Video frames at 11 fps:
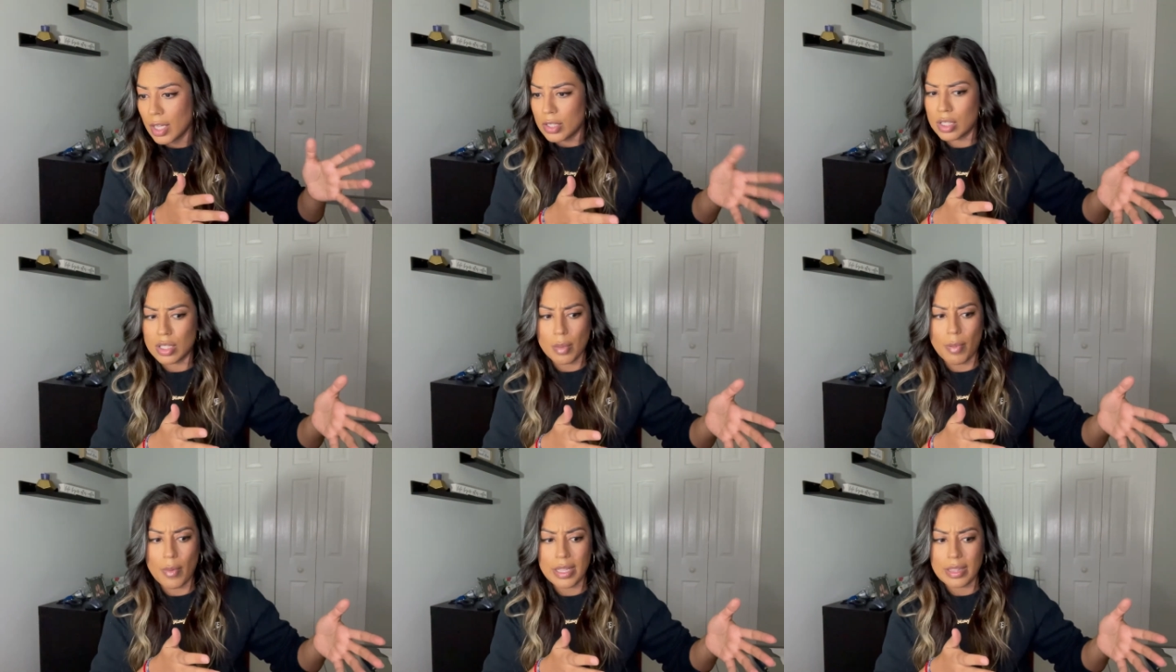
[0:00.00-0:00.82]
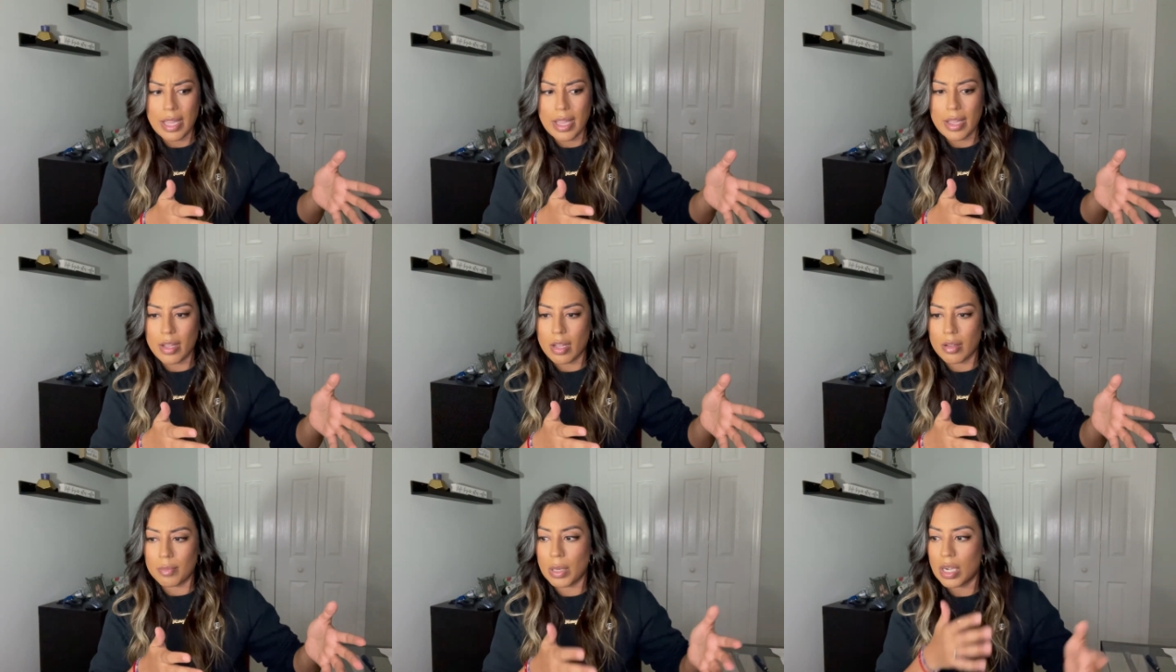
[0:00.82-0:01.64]
to the point that
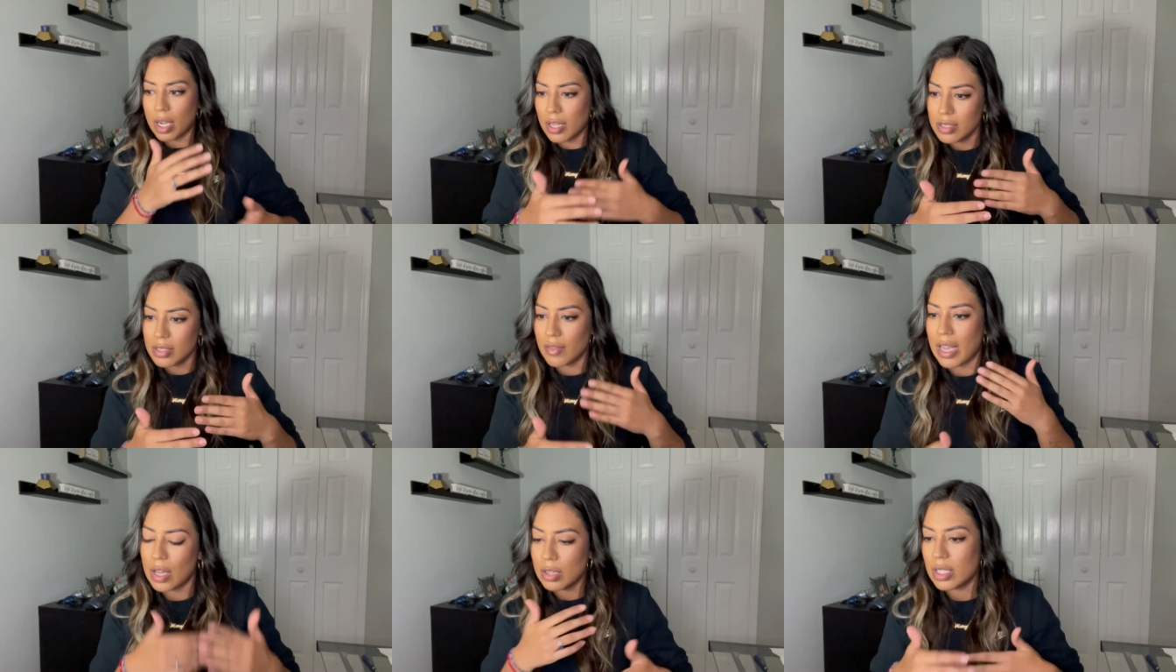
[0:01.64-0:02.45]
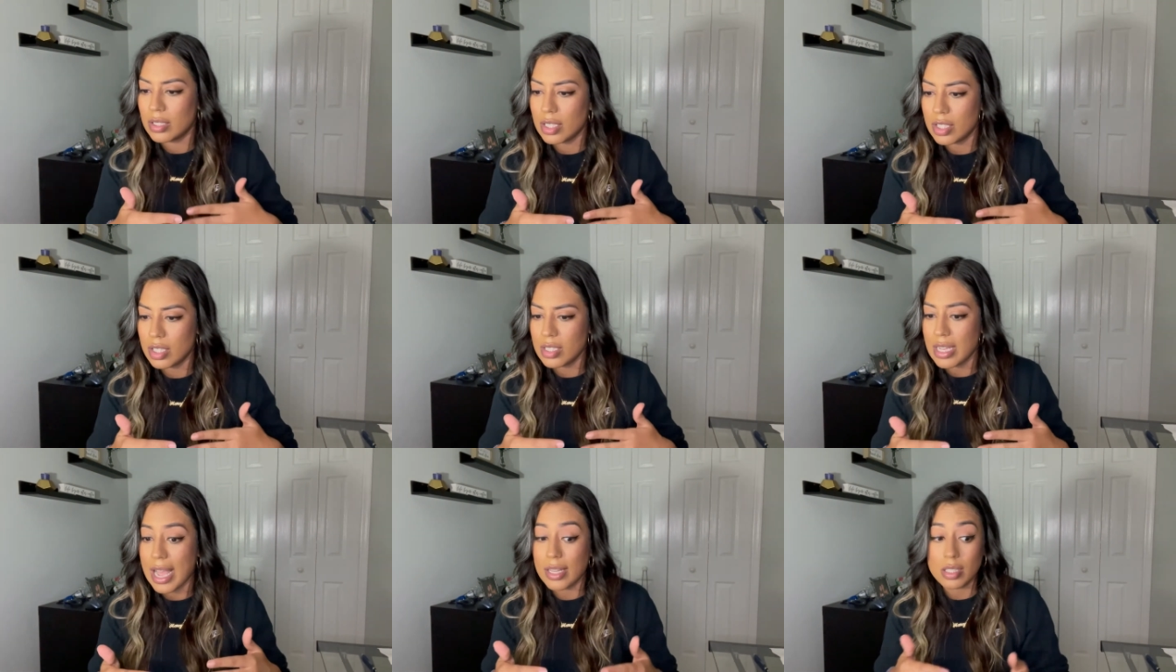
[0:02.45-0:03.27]
because of health conditions,
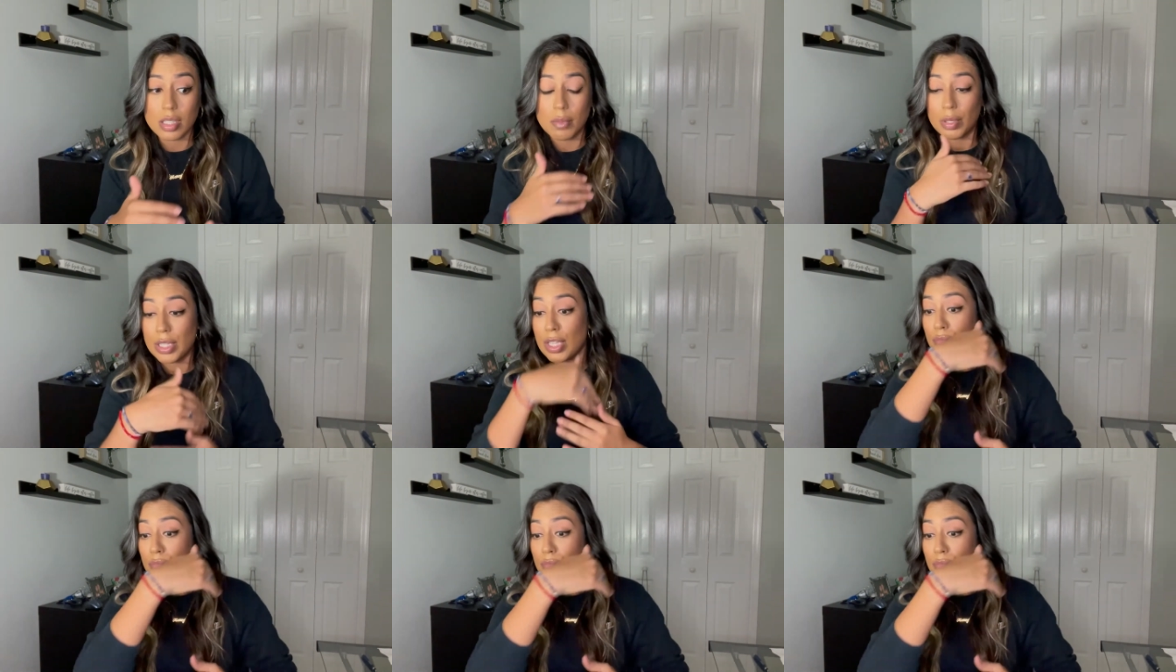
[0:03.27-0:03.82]
I had to completely